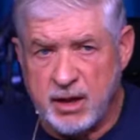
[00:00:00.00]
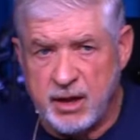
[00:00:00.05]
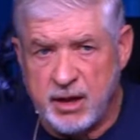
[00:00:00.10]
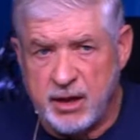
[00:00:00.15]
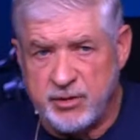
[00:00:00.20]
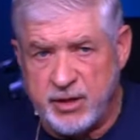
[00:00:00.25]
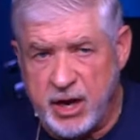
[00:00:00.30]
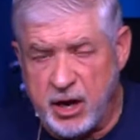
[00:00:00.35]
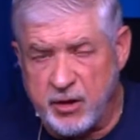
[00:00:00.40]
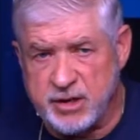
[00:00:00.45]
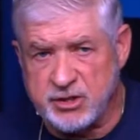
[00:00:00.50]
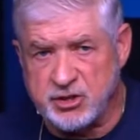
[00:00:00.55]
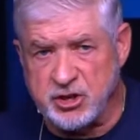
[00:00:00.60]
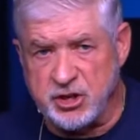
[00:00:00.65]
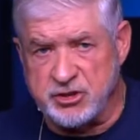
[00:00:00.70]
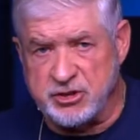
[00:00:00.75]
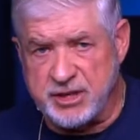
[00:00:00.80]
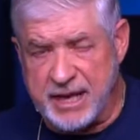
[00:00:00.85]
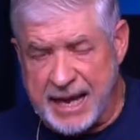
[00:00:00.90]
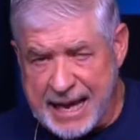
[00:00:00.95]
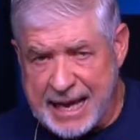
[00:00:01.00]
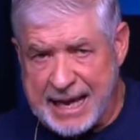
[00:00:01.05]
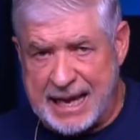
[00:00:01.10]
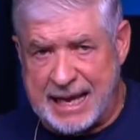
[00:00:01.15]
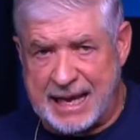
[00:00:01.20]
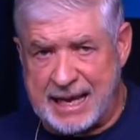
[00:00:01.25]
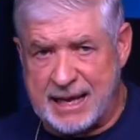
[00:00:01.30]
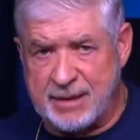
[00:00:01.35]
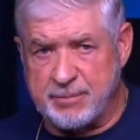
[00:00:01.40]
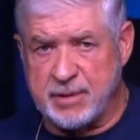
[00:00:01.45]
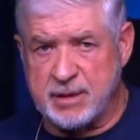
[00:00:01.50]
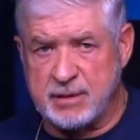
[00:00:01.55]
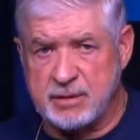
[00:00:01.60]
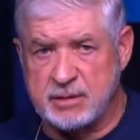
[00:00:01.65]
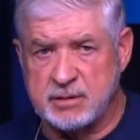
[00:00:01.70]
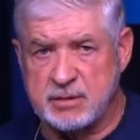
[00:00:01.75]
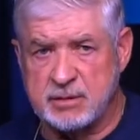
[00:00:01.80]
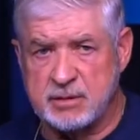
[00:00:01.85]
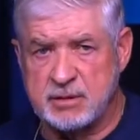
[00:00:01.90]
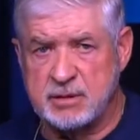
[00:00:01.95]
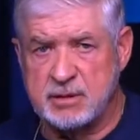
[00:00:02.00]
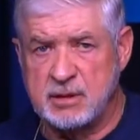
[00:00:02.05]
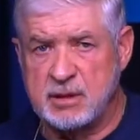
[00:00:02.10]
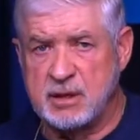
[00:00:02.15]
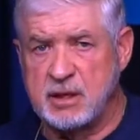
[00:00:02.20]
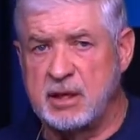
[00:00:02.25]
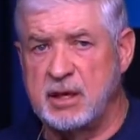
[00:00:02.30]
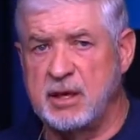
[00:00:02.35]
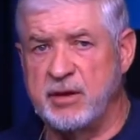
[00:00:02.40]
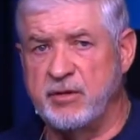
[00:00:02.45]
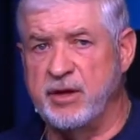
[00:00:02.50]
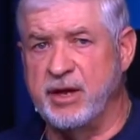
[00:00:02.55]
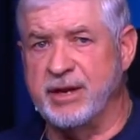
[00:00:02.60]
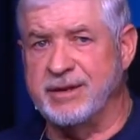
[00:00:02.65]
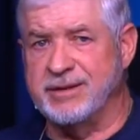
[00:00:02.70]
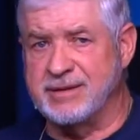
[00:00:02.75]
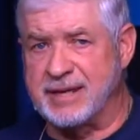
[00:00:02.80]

There is a time that